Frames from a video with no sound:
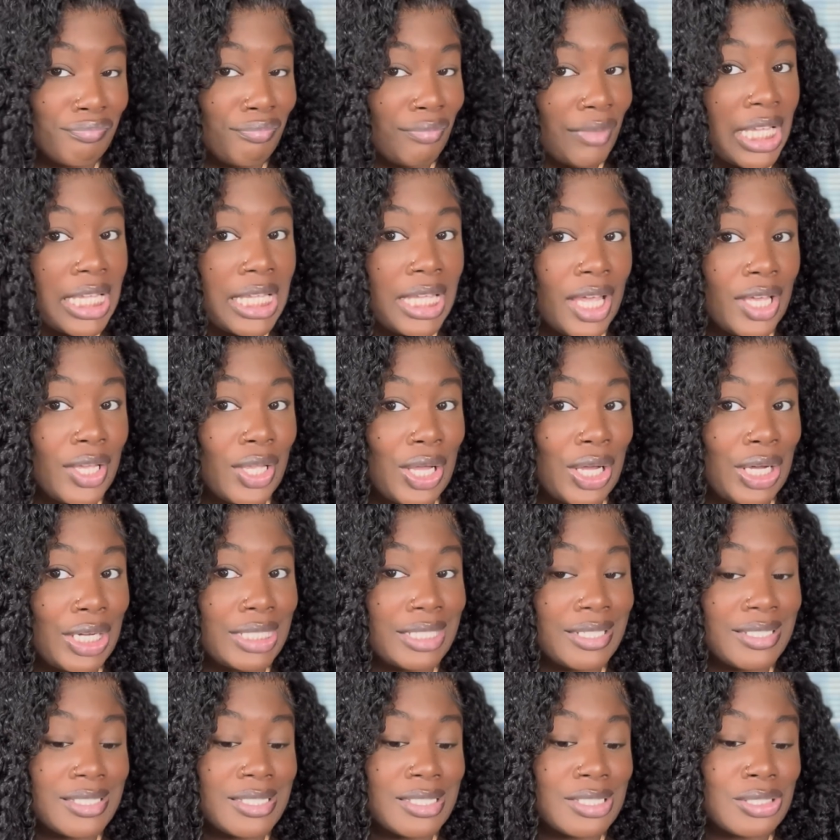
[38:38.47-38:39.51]
yeah, y'all,
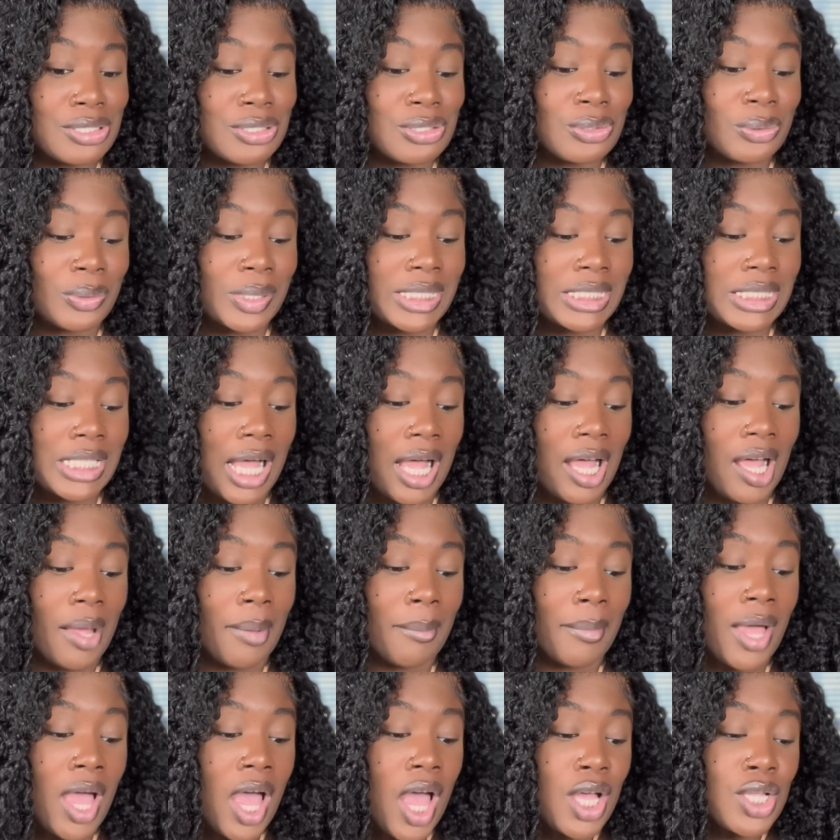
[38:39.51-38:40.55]
this is the story time.
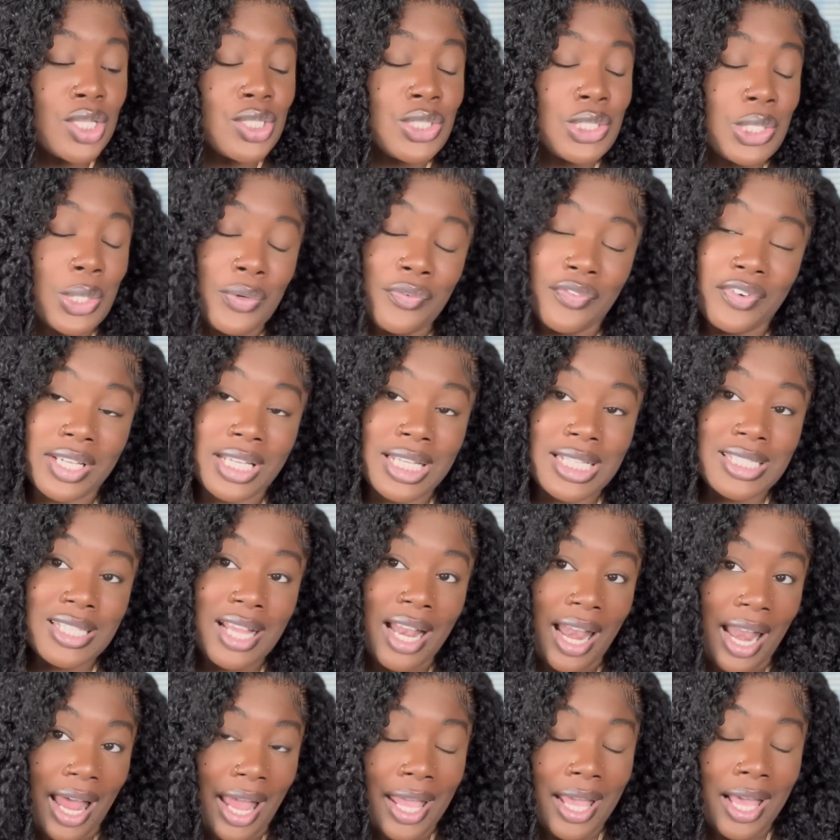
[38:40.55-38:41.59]
Don't forget to
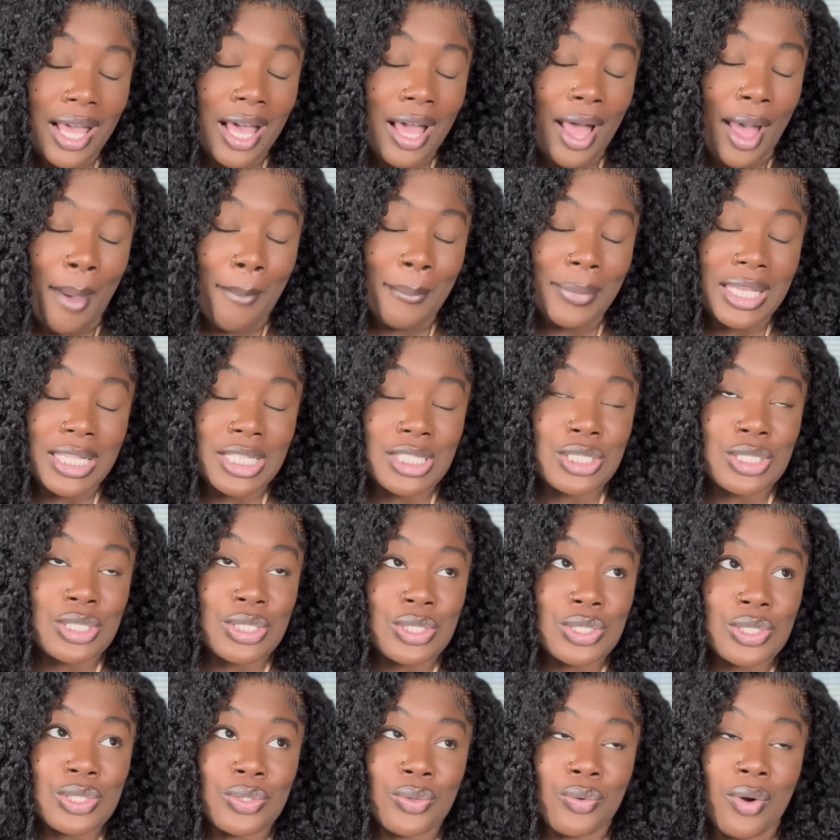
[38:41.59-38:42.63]
like, comment, and
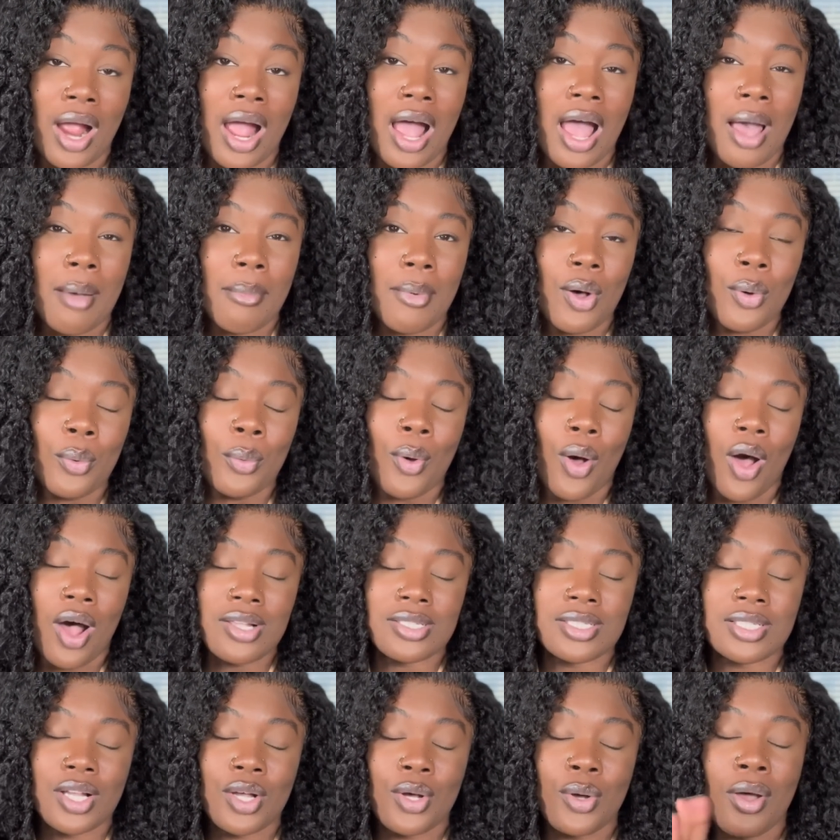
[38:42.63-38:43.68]
subscribe. Oh,
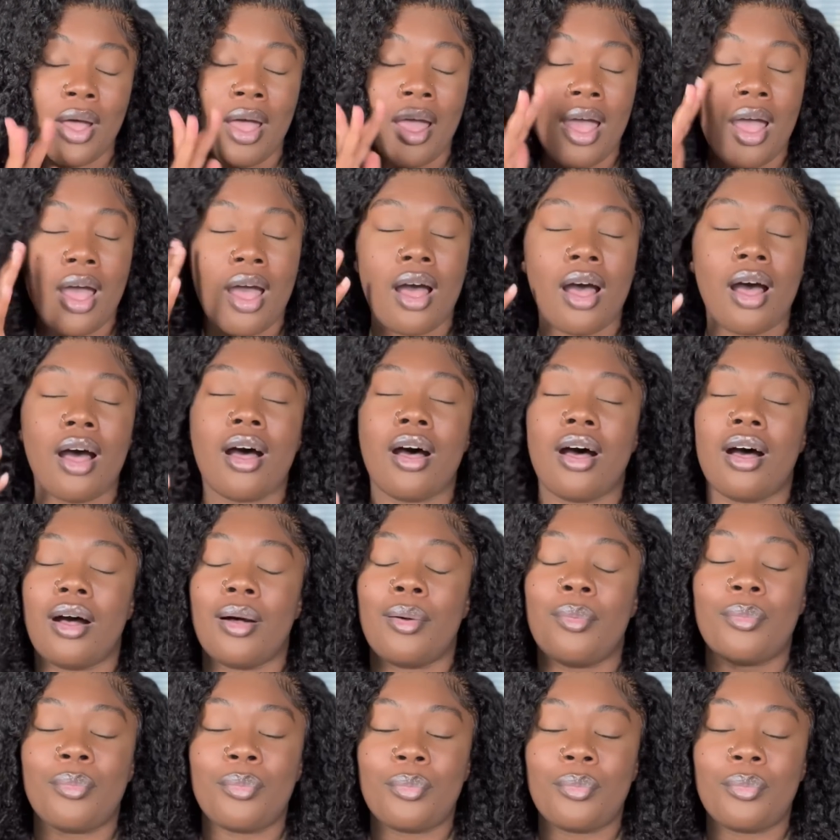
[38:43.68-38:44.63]
also, I